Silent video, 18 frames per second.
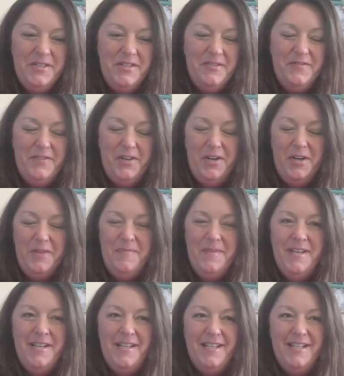to the
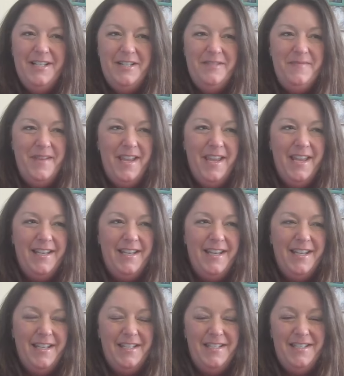farm um,
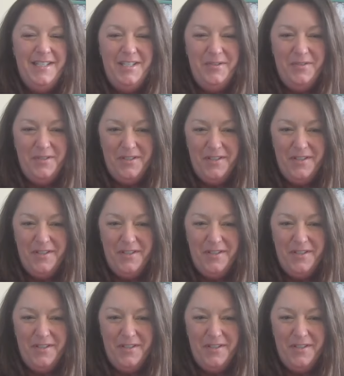and, and continue